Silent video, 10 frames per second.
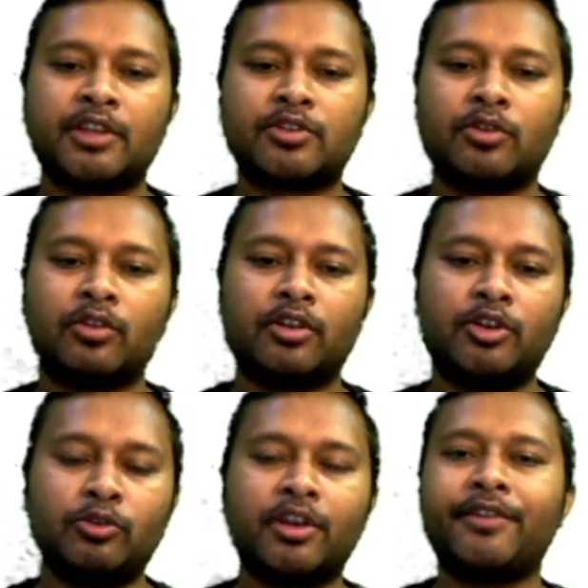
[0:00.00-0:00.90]
So
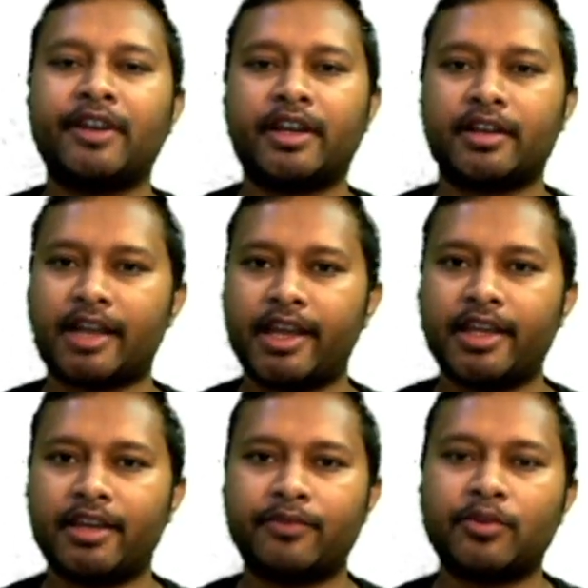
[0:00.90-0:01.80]
do give it a
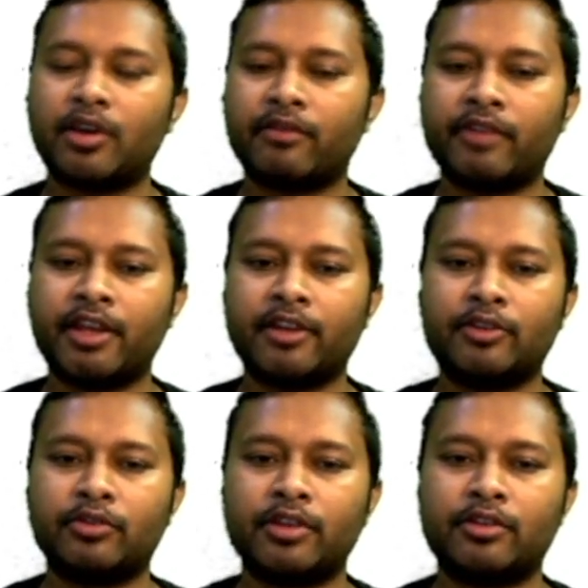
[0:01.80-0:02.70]
try. If you are willing
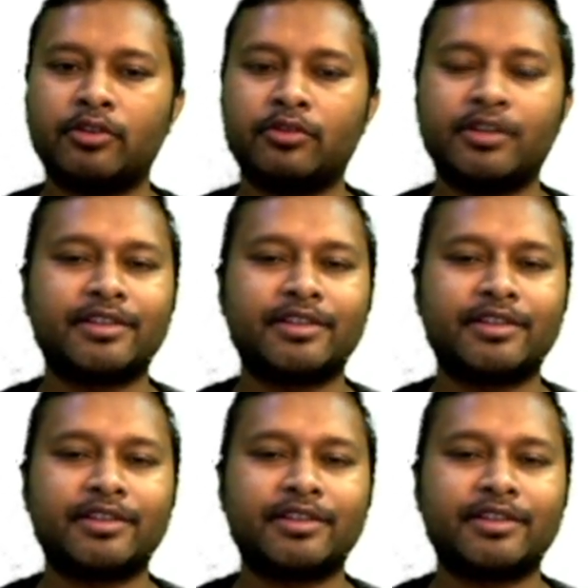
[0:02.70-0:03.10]
to do this,